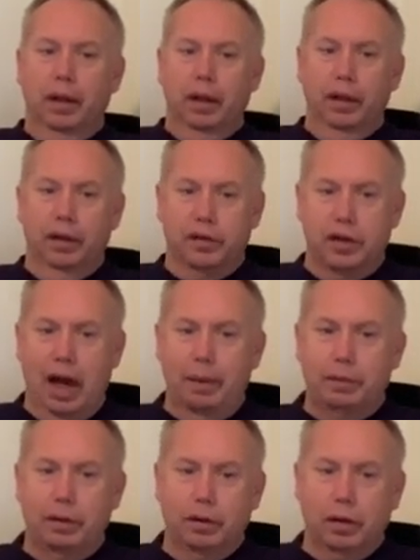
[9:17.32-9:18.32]
And the
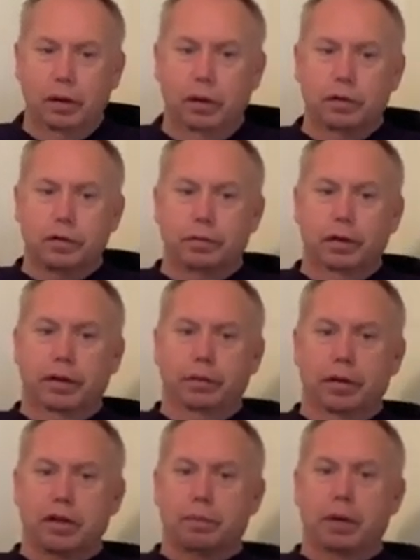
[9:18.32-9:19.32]
chapter closed with
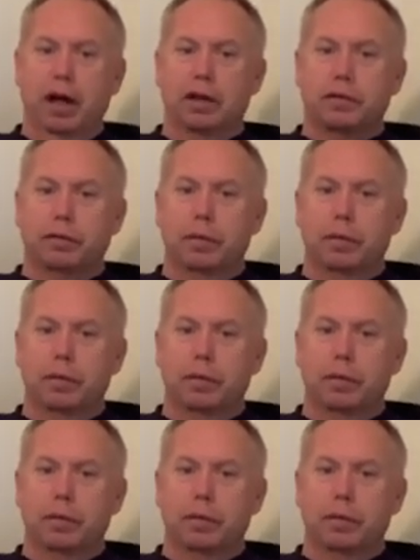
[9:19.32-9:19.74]
the response